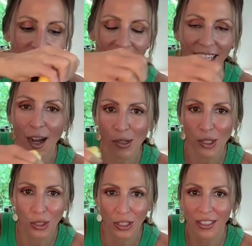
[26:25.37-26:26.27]
Not when
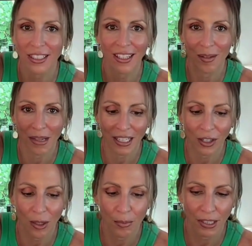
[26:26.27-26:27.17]
you cook it and make it
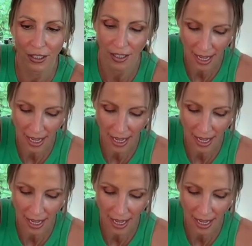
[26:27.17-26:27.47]
all bitter.